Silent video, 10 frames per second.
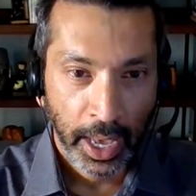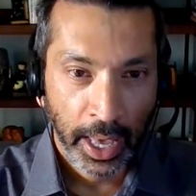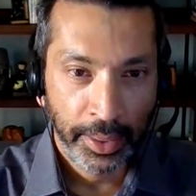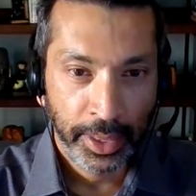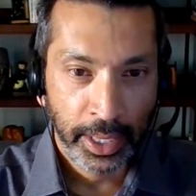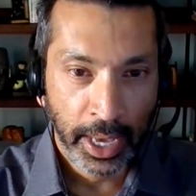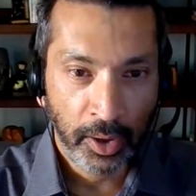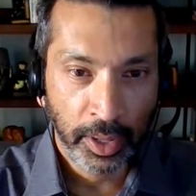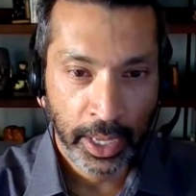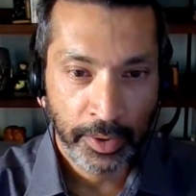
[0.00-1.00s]
And the
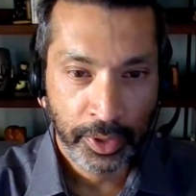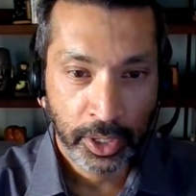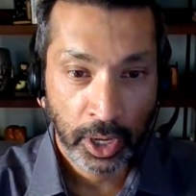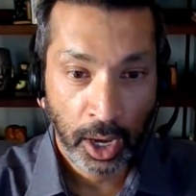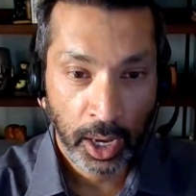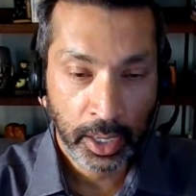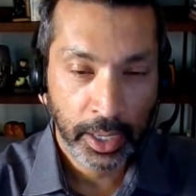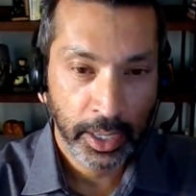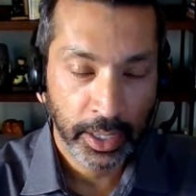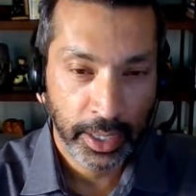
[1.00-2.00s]
outline of the talk
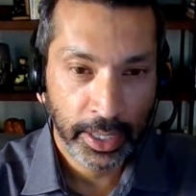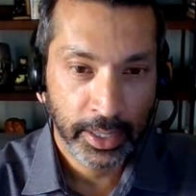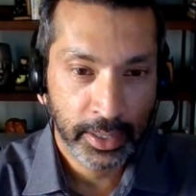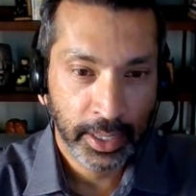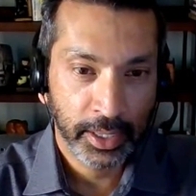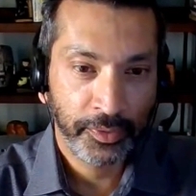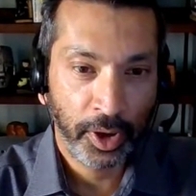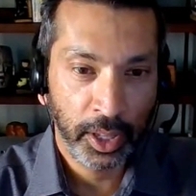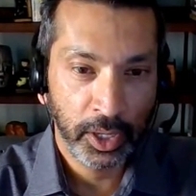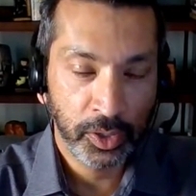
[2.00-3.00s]
is as
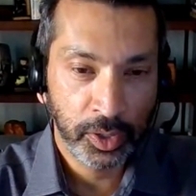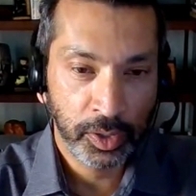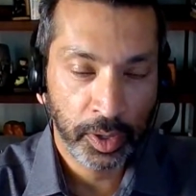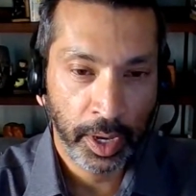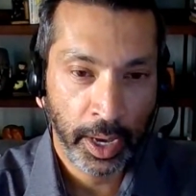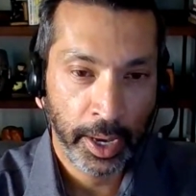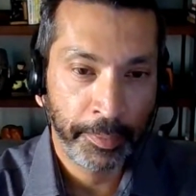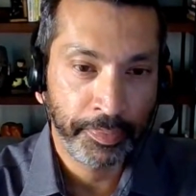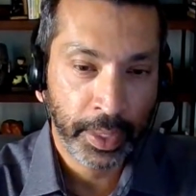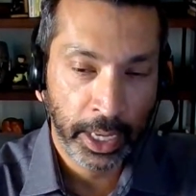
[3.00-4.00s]
follows.
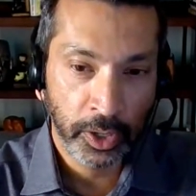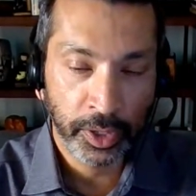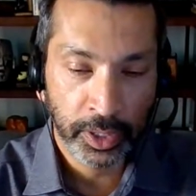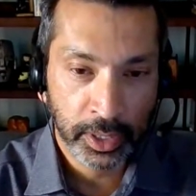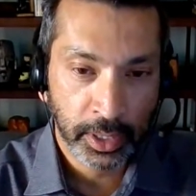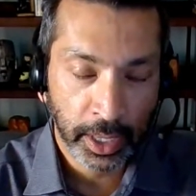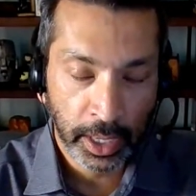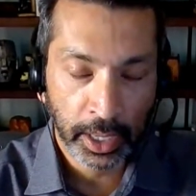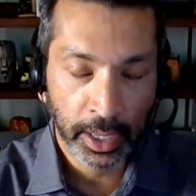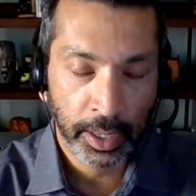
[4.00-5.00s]
I know there's
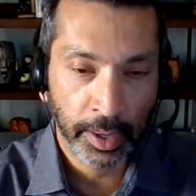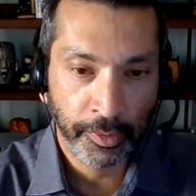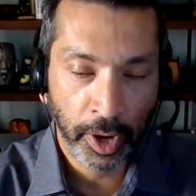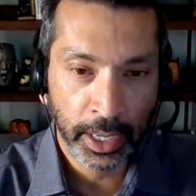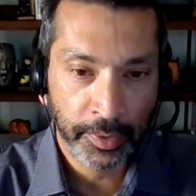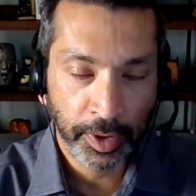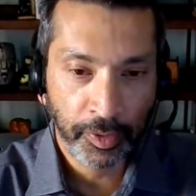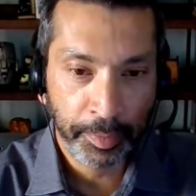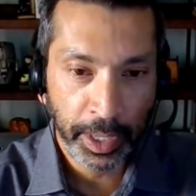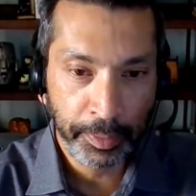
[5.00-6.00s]
a variety of
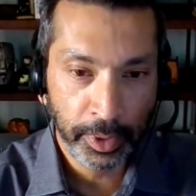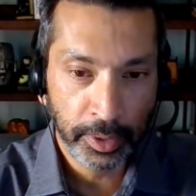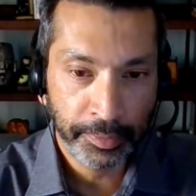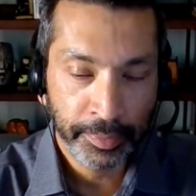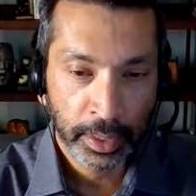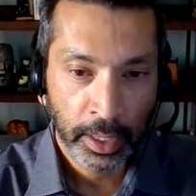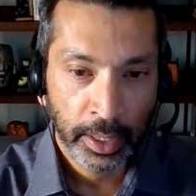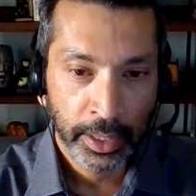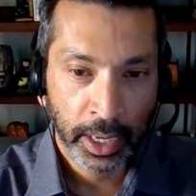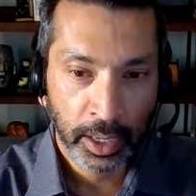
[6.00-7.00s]
different people
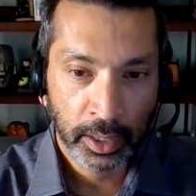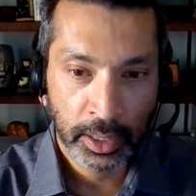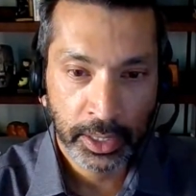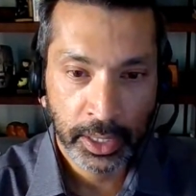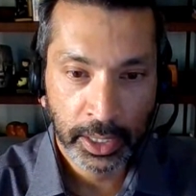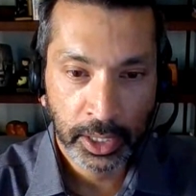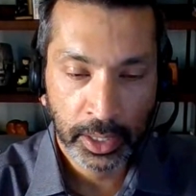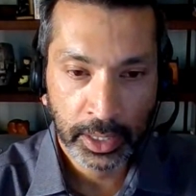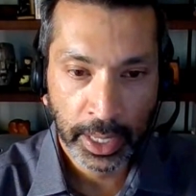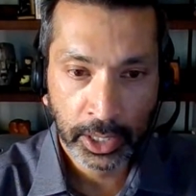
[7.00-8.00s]
that are listening to
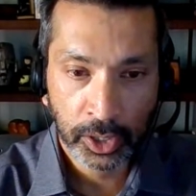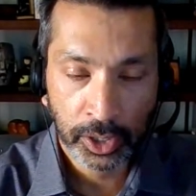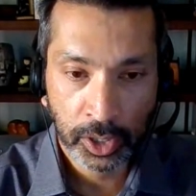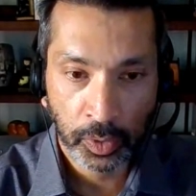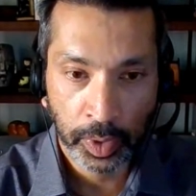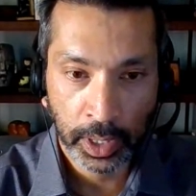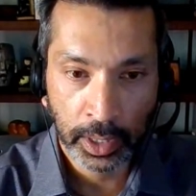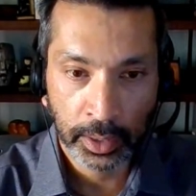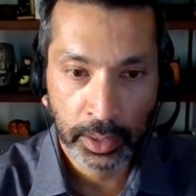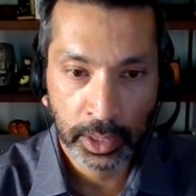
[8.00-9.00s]
this lecture, so
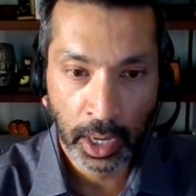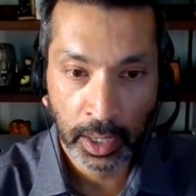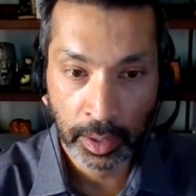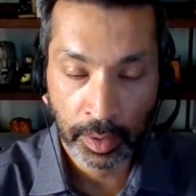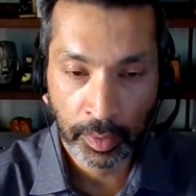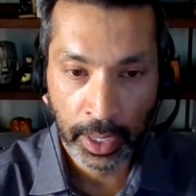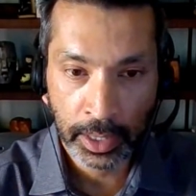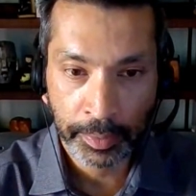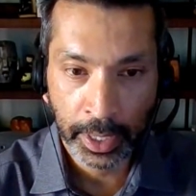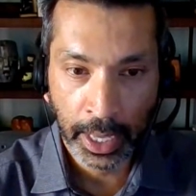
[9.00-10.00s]
we'll start right at
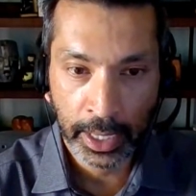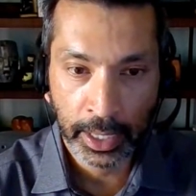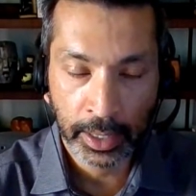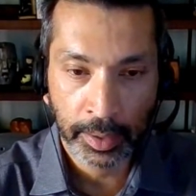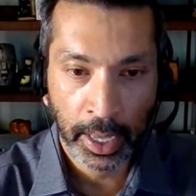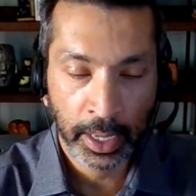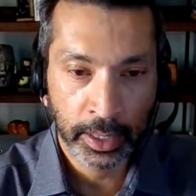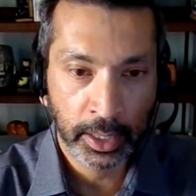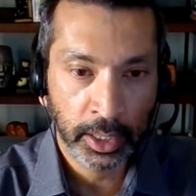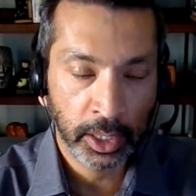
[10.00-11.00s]
the beginning
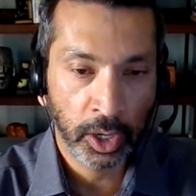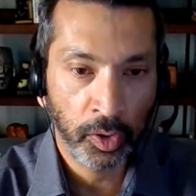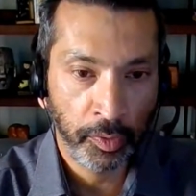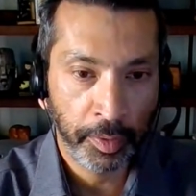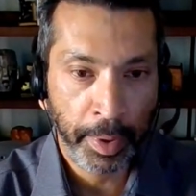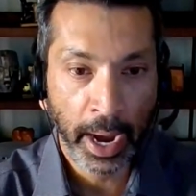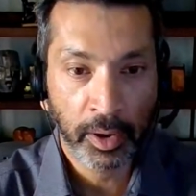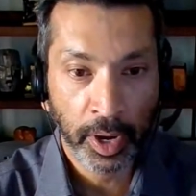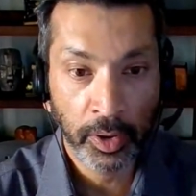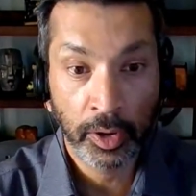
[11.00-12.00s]
and go over
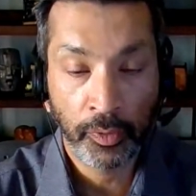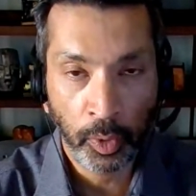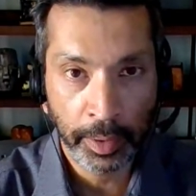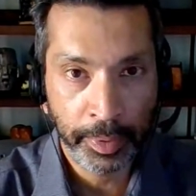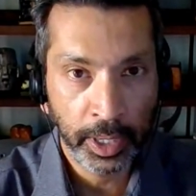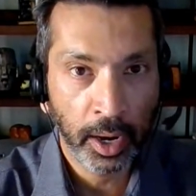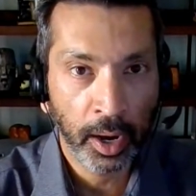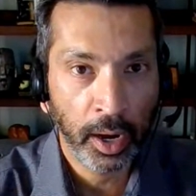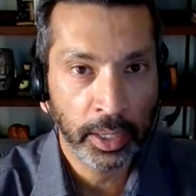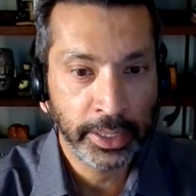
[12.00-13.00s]
background of what
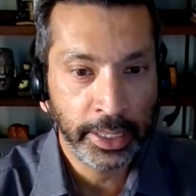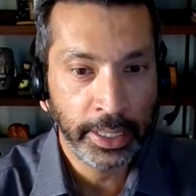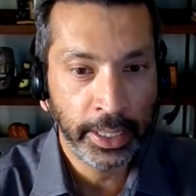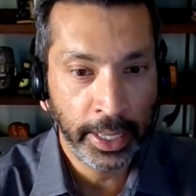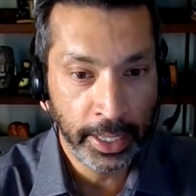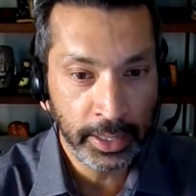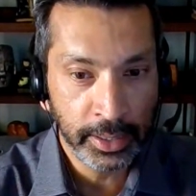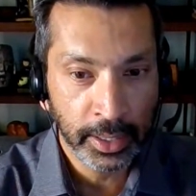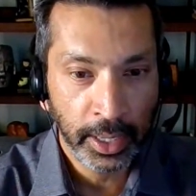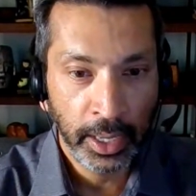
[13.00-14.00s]
PRRT
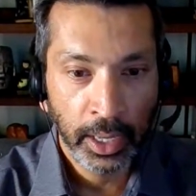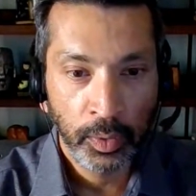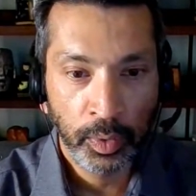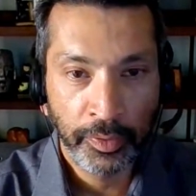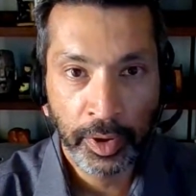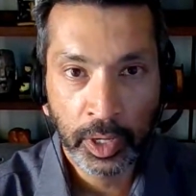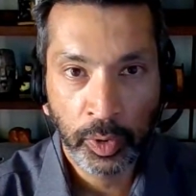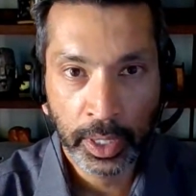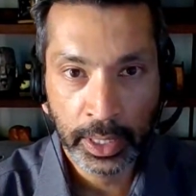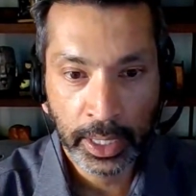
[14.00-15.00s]
is. We'll very
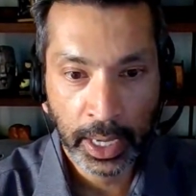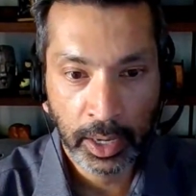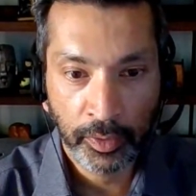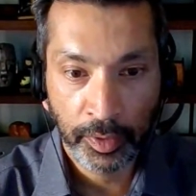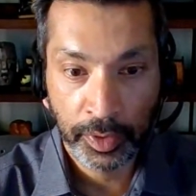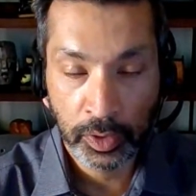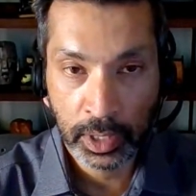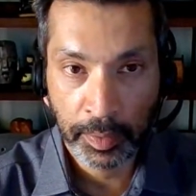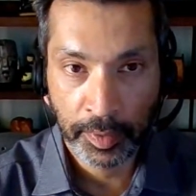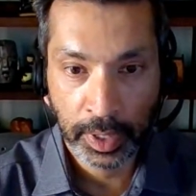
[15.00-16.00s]
quickly kind of review
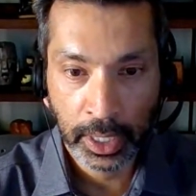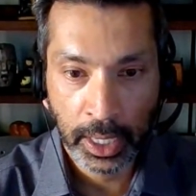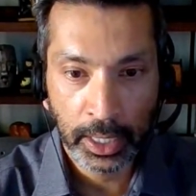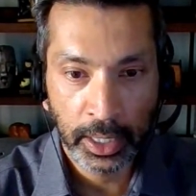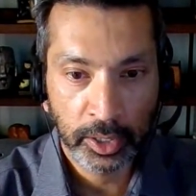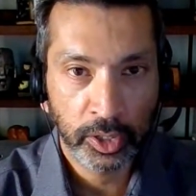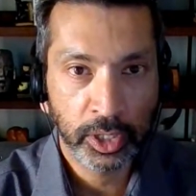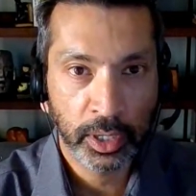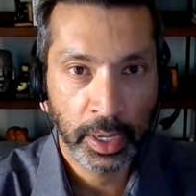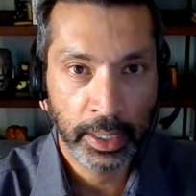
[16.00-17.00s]
some of the key
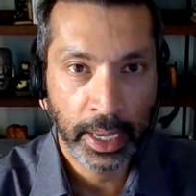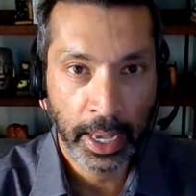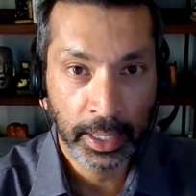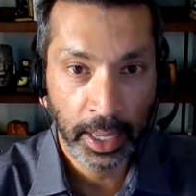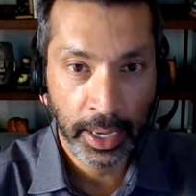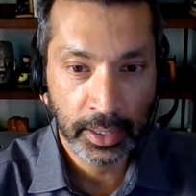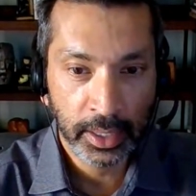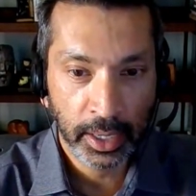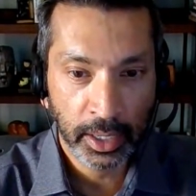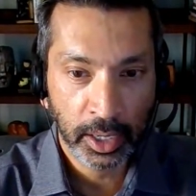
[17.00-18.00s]
literature and guidelines
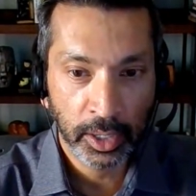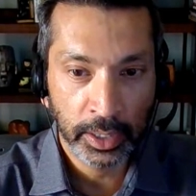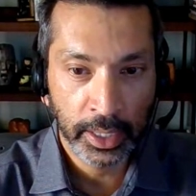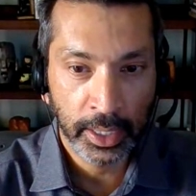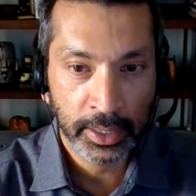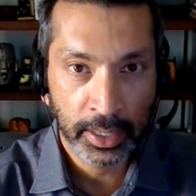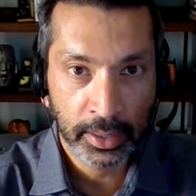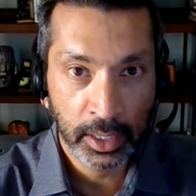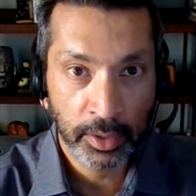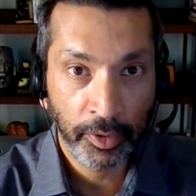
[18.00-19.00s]
that are currently in
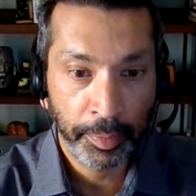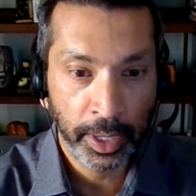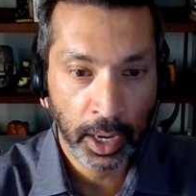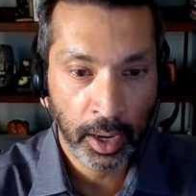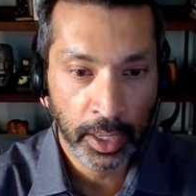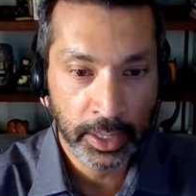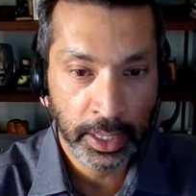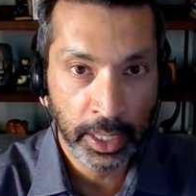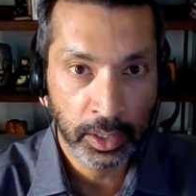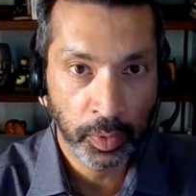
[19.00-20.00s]
existence for
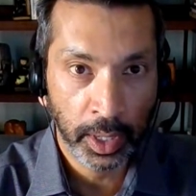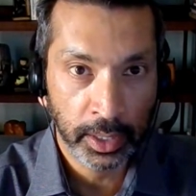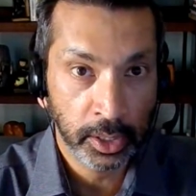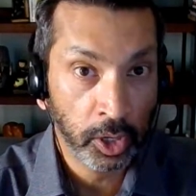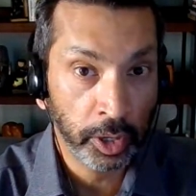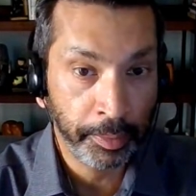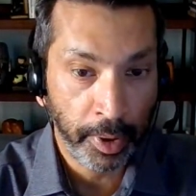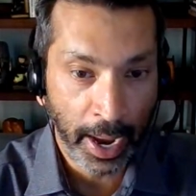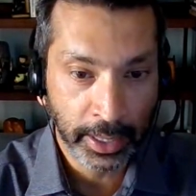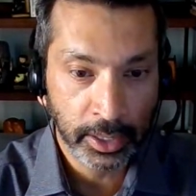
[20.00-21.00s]
PRRT, as well as the current
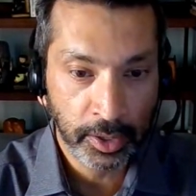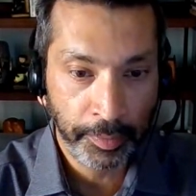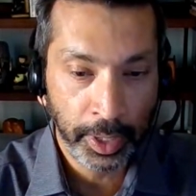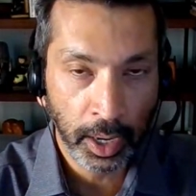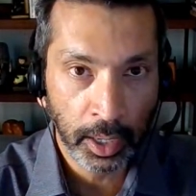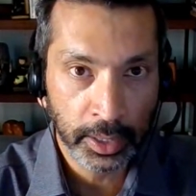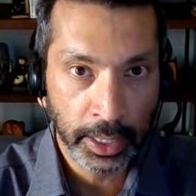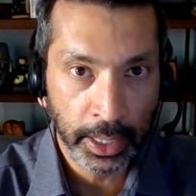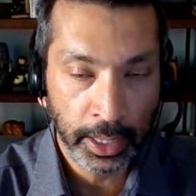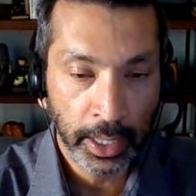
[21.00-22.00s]
practice of
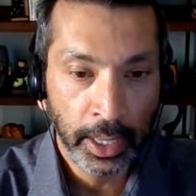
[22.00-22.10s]
PRRT.